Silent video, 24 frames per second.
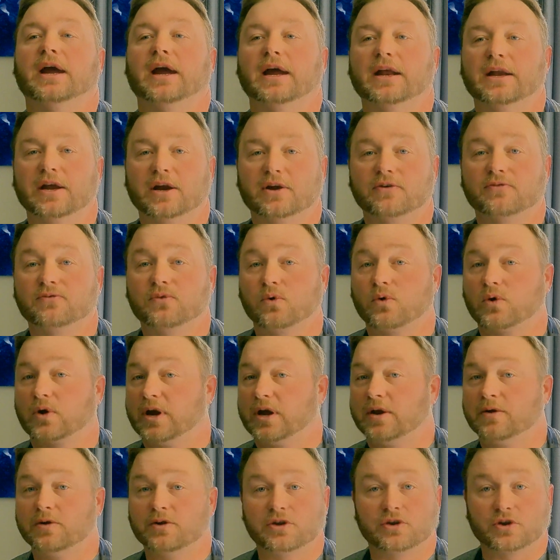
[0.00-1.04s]
and therefore
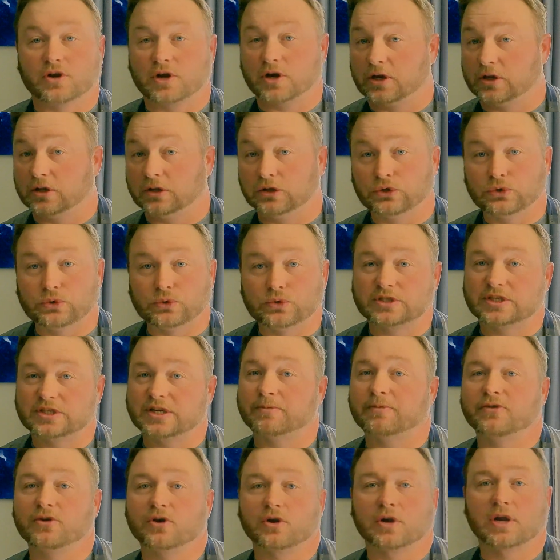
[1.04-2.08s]
you're going to lose
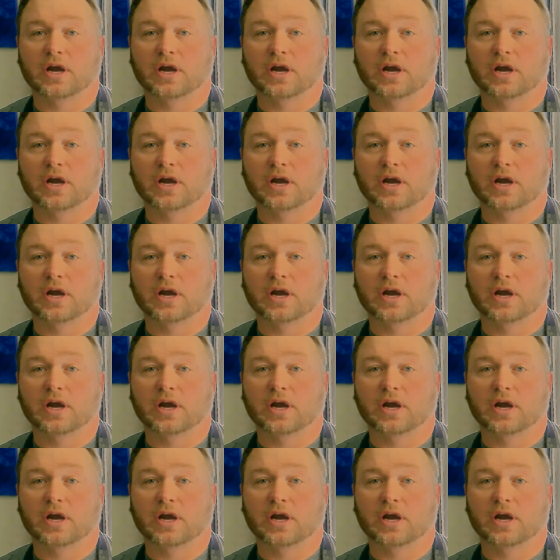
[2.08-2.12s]
some of your